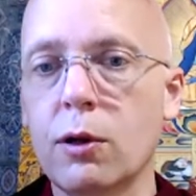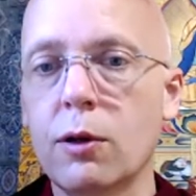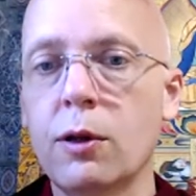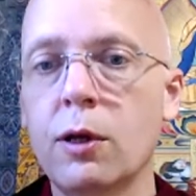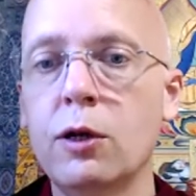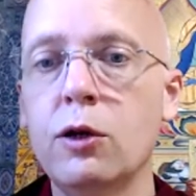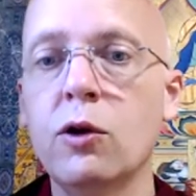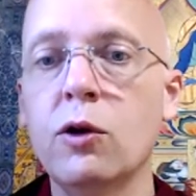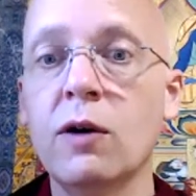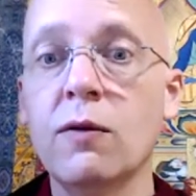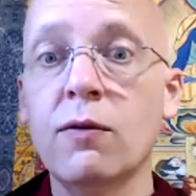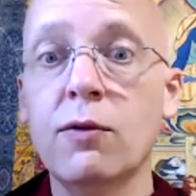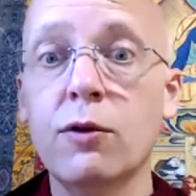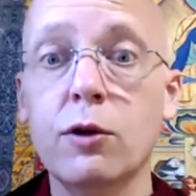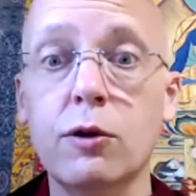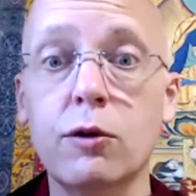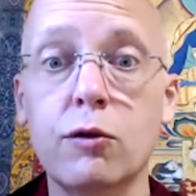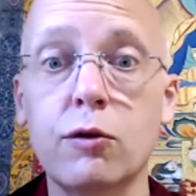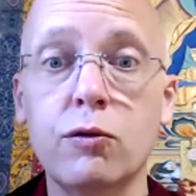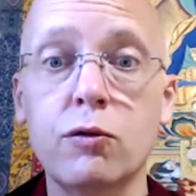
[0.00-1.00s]
Then you have the,
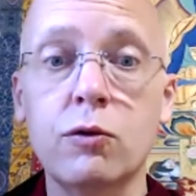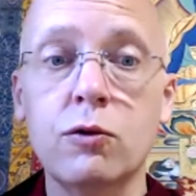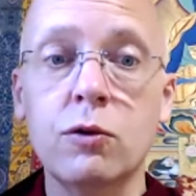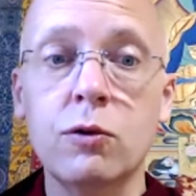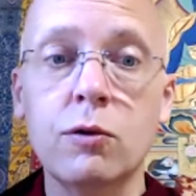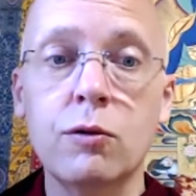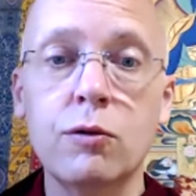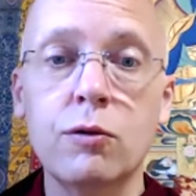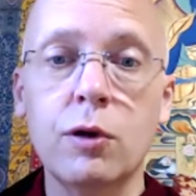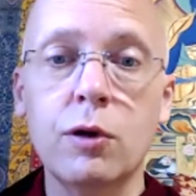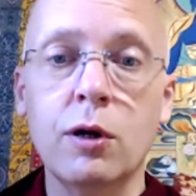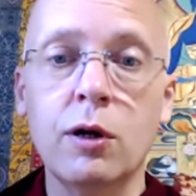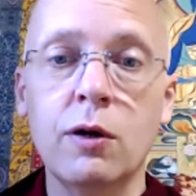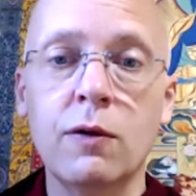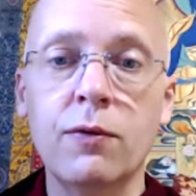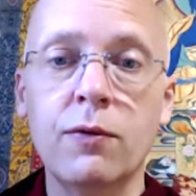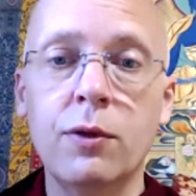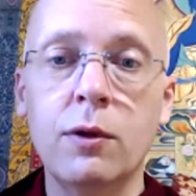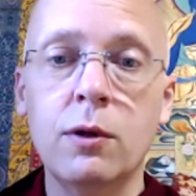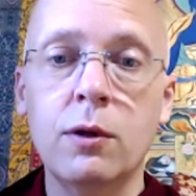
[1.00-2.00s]
the sutras
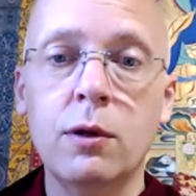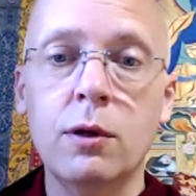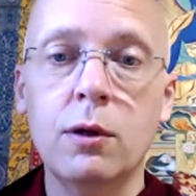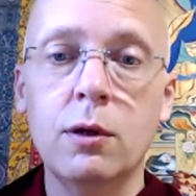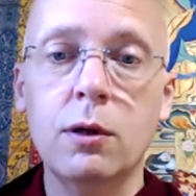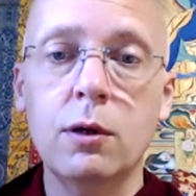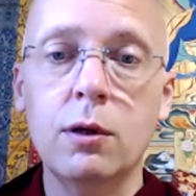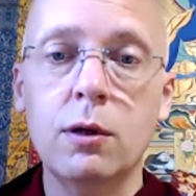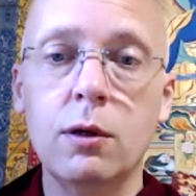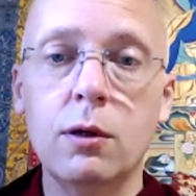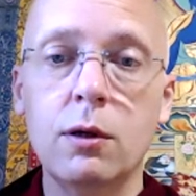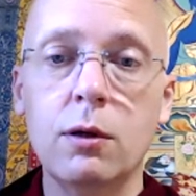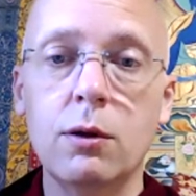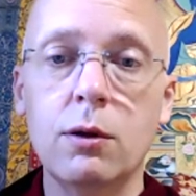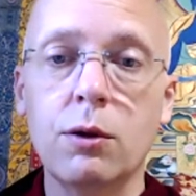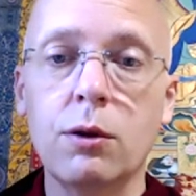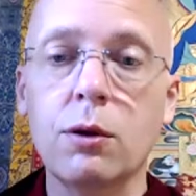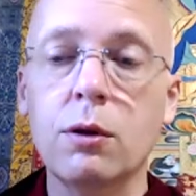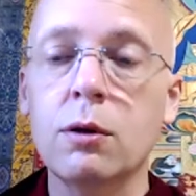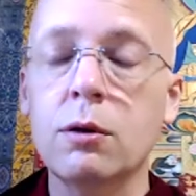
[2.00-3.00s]
of the the
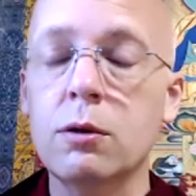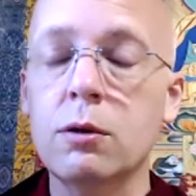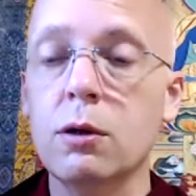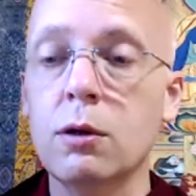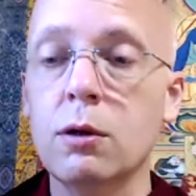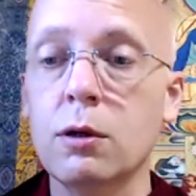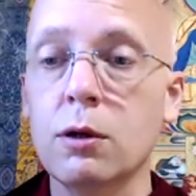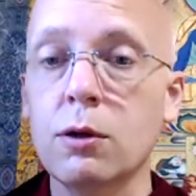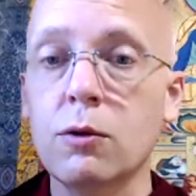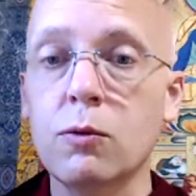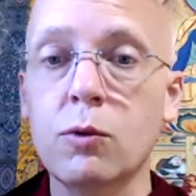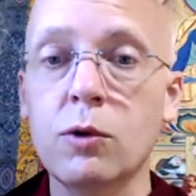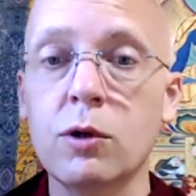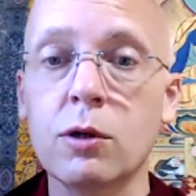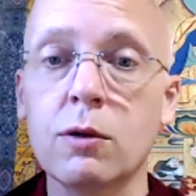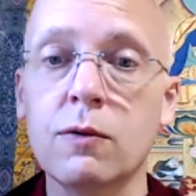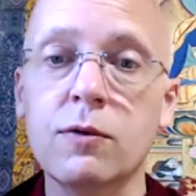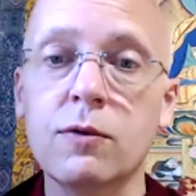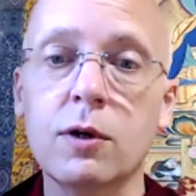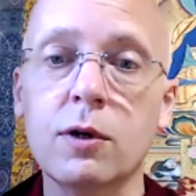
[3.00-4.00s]
third turning of the wheel
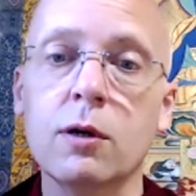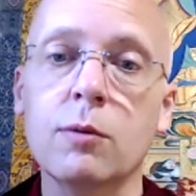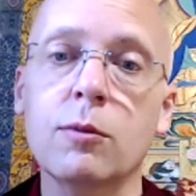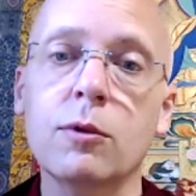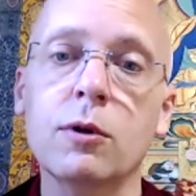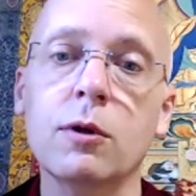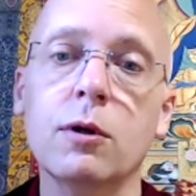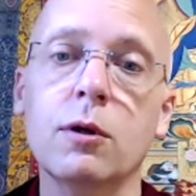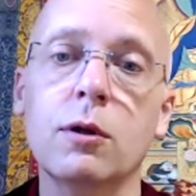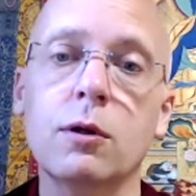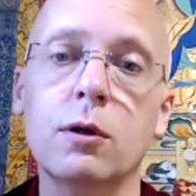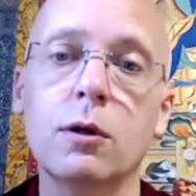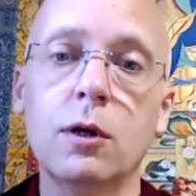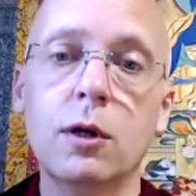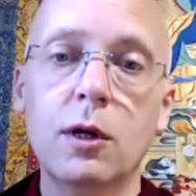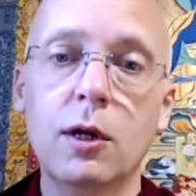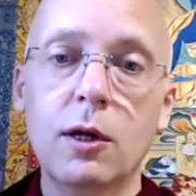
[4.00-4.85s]
of dharma, like the